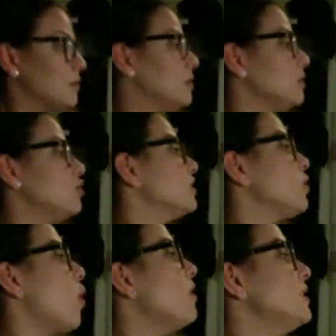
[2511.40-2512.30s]
just
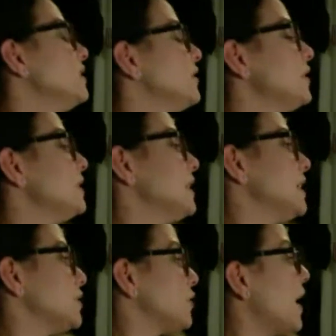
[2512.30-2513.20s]
all these different
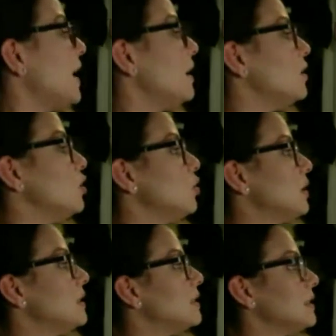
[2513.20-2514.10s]
things, right? You
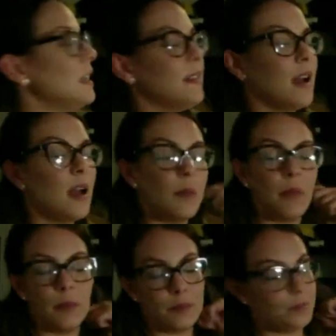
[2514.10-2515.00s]
could see them,